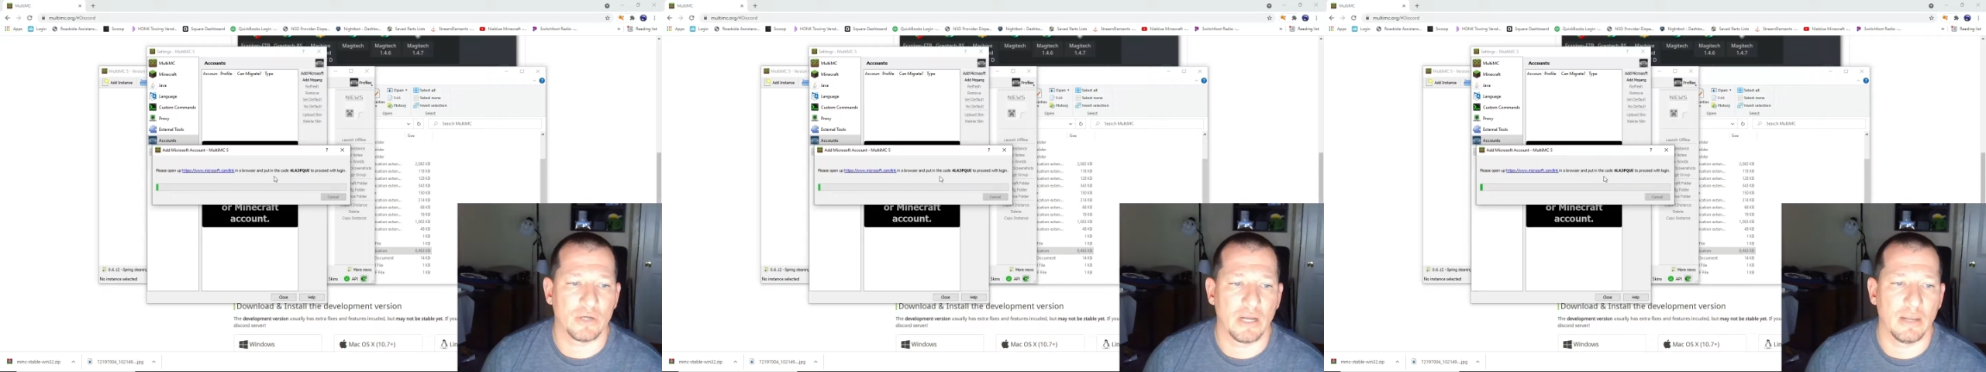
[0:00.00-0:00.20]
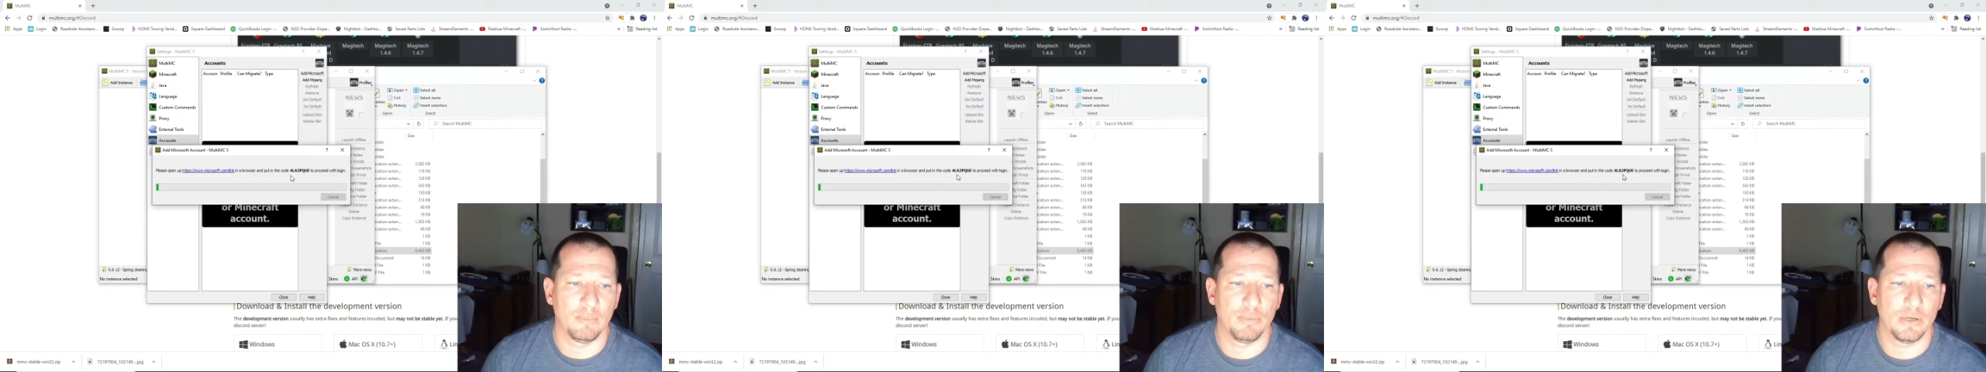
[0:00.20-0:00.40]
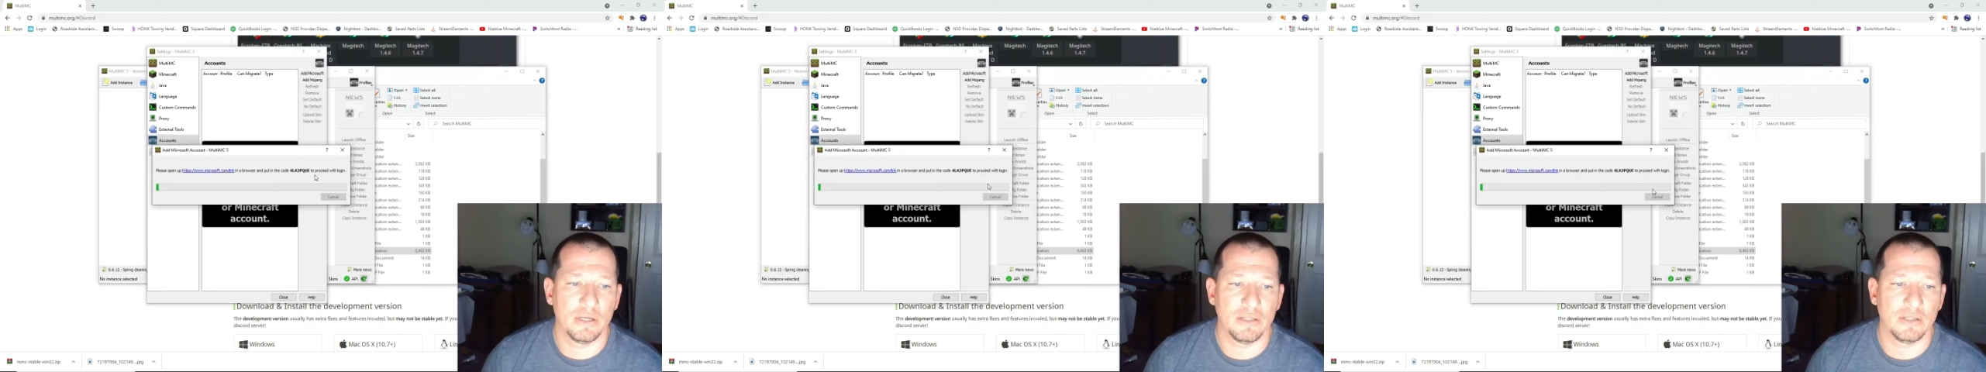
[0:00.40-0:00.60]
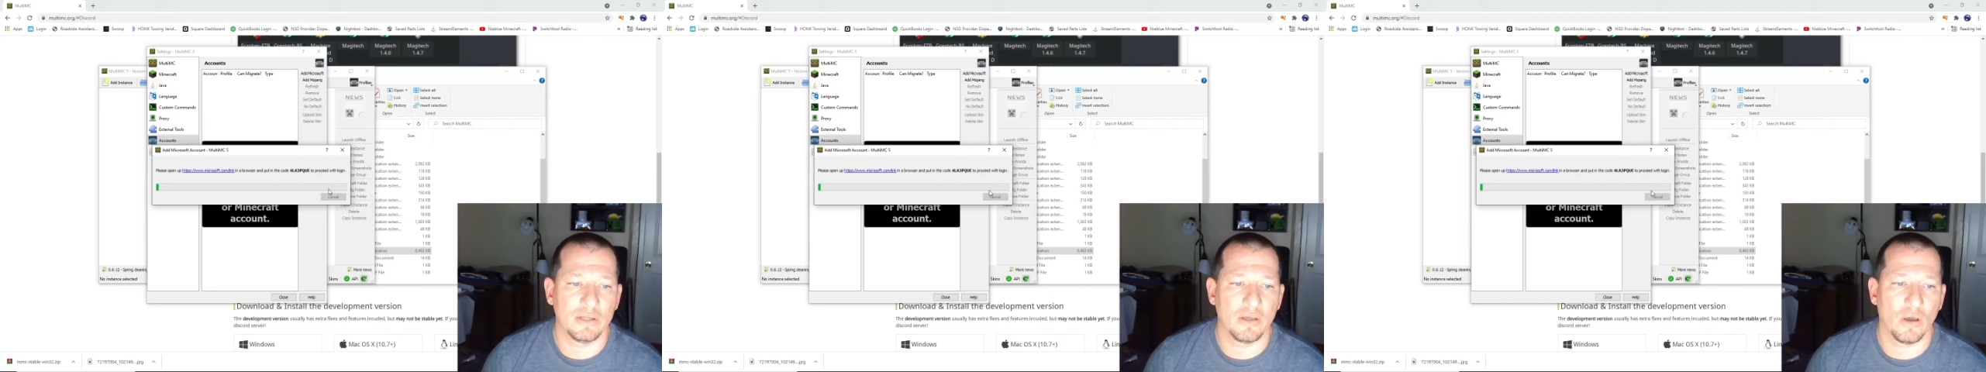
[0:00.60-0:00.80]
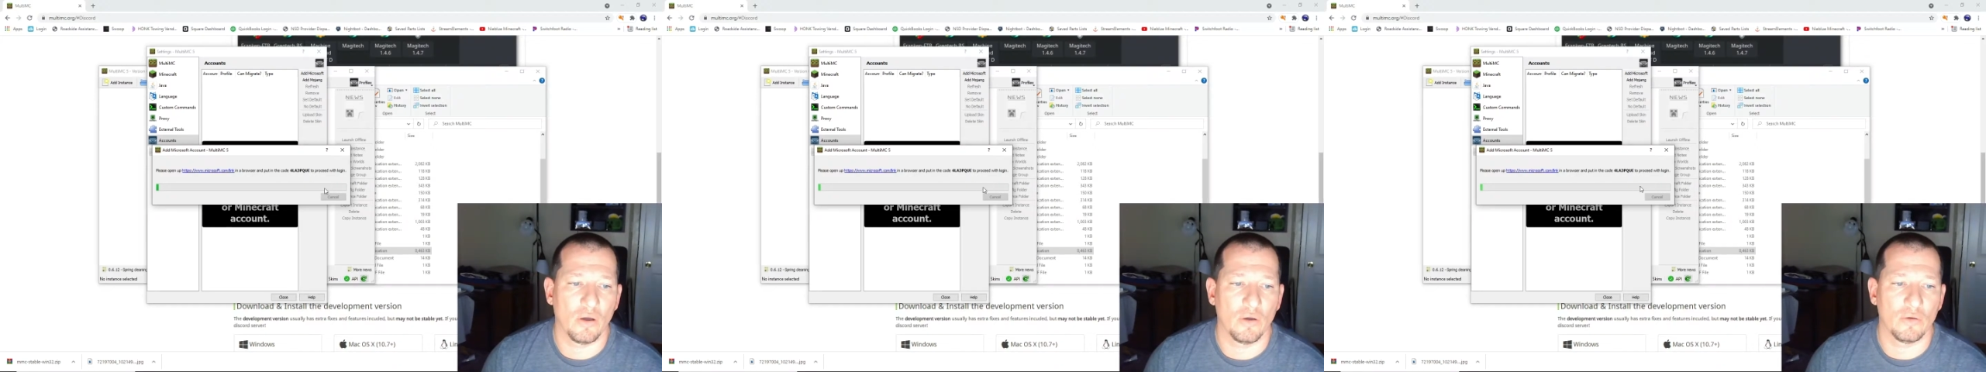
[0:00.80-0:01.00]
and put in the
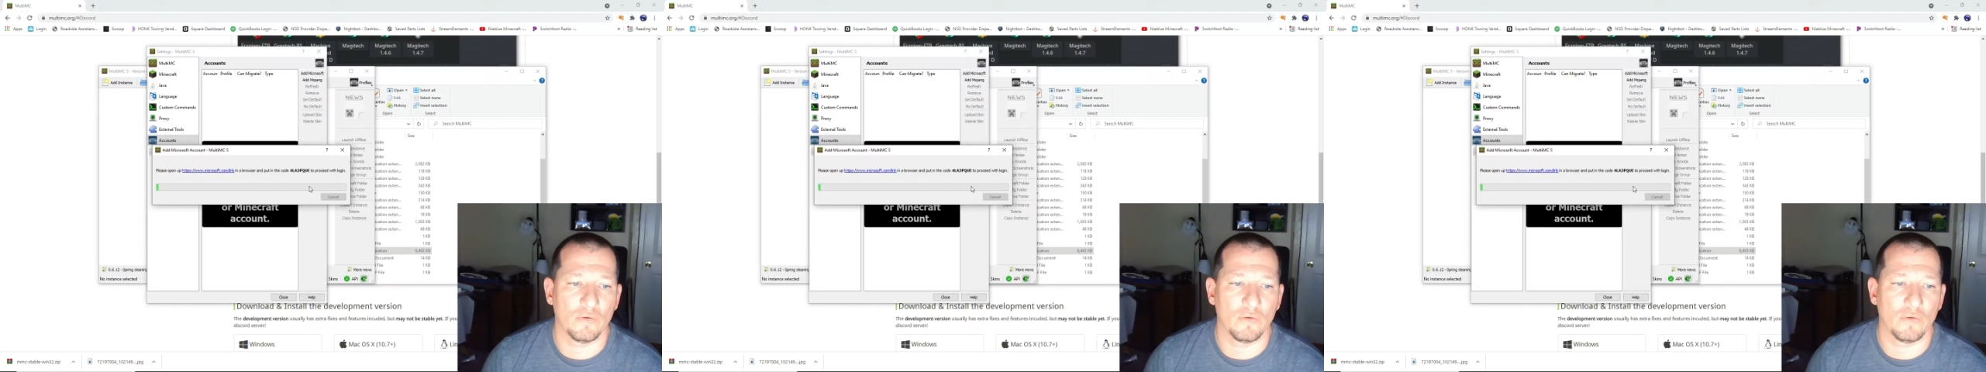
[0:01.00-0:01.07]
code